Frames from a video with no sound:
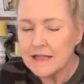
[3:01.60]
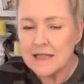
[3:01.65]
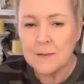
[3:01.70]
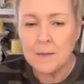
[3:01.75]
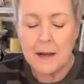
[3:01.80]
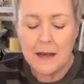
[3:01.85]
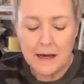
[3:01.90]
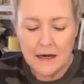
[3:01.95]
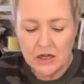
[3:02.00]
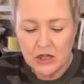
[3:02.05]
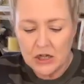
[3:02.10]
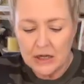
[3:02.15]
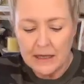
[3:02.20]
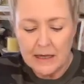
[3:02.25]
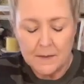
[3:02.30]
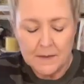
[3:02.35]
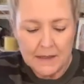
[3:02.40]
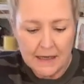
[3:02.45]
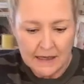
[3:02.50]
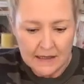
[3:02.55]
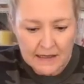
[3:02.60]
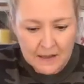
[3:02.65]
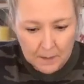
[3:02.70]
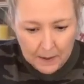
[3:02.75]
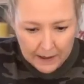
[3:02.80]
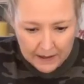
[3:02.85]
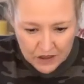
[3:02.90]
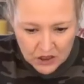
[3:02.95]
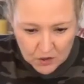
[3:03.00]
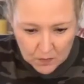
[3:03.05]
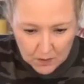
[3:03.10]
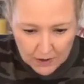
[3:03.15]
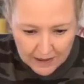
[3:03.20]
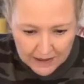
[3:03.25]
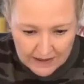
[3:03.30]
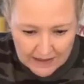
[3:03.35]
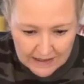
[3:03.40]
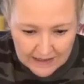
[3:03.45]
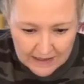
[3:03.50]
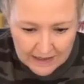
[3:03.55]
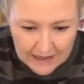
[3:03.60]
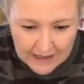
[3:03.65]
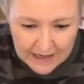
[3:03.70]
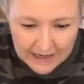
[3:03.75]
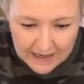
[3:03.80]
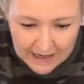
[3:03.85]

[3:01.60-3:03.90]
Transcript: not Spanish, I keep saying Spanish moss.